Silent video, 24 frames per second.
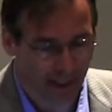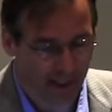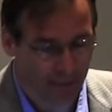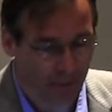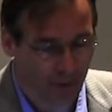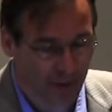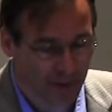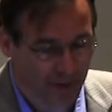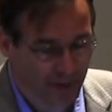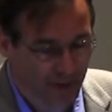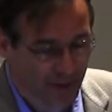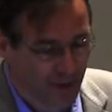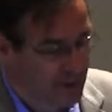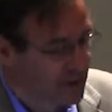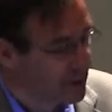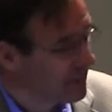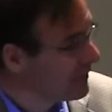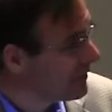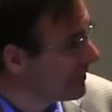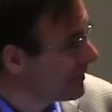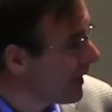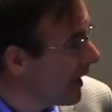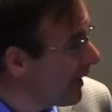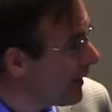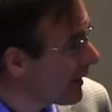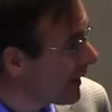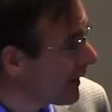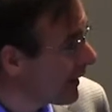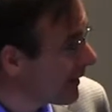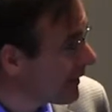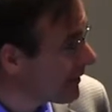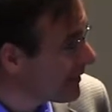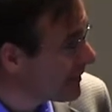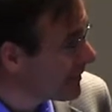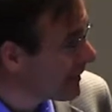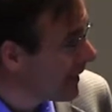And what is stunning
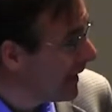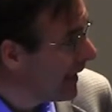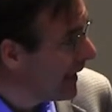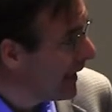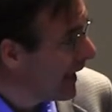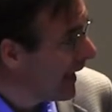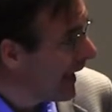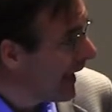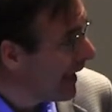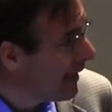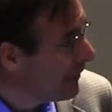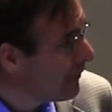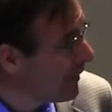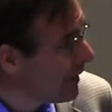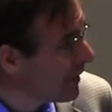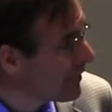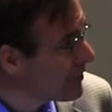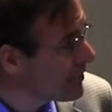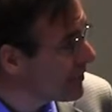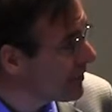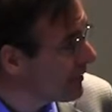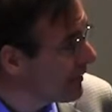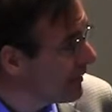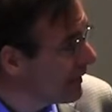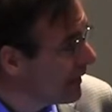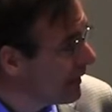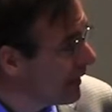is how much